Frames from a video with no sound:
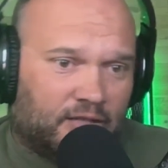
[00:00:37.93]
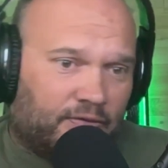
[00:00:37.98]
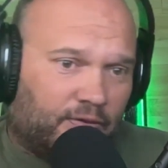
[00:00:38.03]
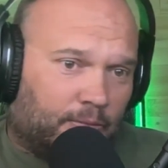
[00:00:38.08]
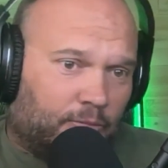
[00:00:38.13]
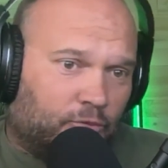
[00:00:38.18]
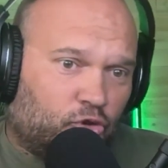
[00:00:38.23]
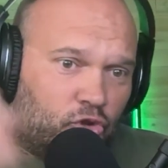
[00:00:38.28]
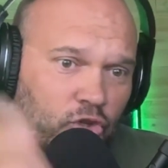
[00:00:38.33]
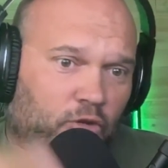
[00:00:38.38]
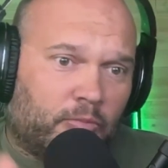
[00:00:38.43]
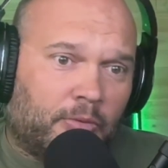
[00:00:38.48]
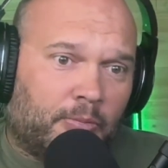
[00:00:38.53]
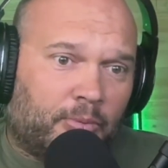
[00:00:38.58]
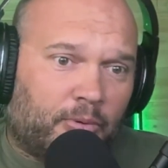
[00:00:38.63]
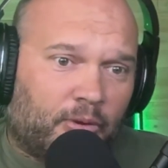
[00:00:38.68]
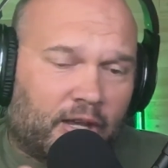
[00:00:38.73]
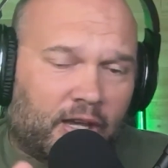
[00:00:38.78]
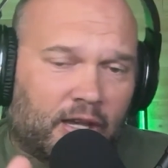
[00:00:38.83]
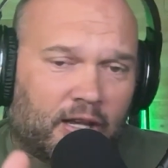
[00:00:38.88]
from treatment
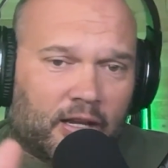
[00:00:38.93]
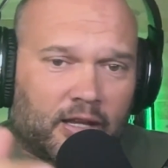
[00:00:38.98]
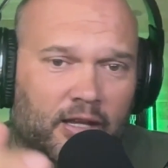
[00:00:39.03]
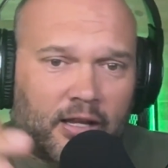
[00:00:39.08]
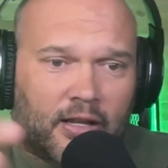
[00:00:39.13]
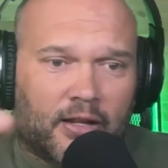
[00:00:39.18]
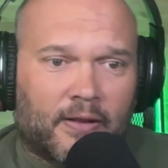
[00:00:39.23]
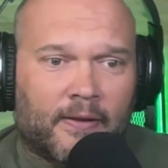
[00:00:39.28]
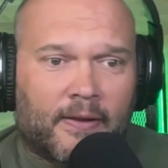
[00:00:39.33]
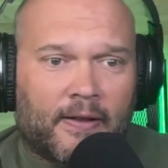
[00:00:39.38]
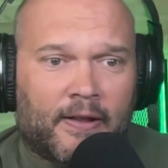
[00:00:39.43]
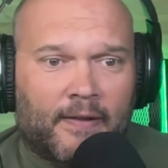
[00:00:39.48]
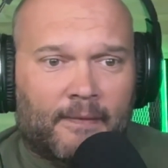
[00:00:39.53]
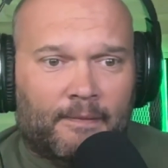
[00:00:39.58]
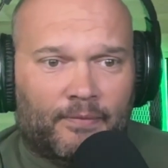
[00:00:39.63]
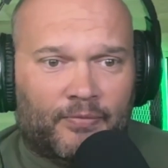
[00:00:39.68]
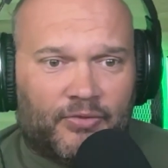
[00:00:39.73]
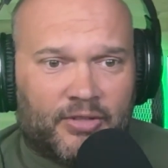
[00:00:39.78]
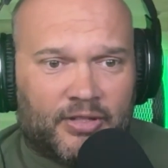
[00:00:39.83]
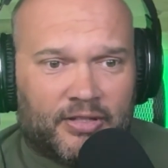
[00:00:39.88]
planning
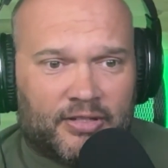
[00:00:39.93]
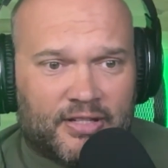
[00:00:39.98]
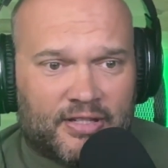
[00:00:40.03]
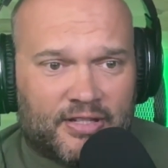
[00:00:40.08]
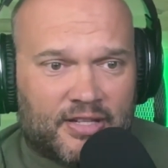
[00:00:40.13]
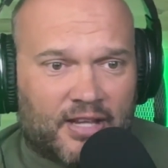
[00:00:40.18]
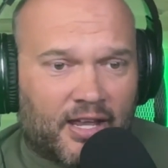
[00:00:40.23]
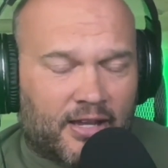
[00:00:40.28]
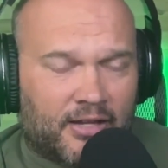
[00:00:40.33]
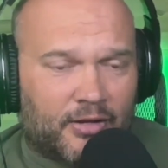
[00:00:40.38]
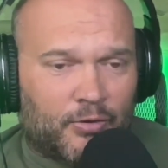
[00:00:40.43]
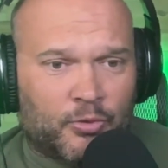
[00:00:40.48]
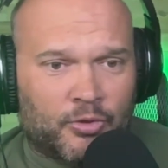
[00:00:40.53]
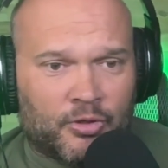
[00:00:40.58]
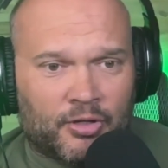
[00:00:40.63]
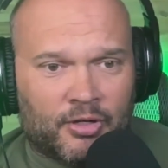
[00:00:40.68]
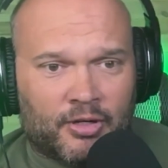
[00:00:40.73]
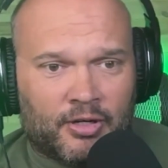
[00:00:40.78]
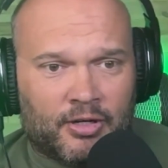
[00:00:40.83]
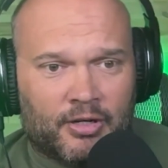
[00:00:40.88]
to design
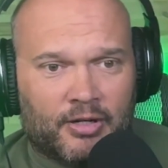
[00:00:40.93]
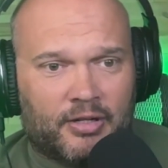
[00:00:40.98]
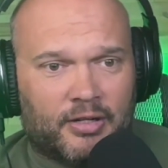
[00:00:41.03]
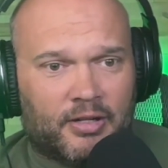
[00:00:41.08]
work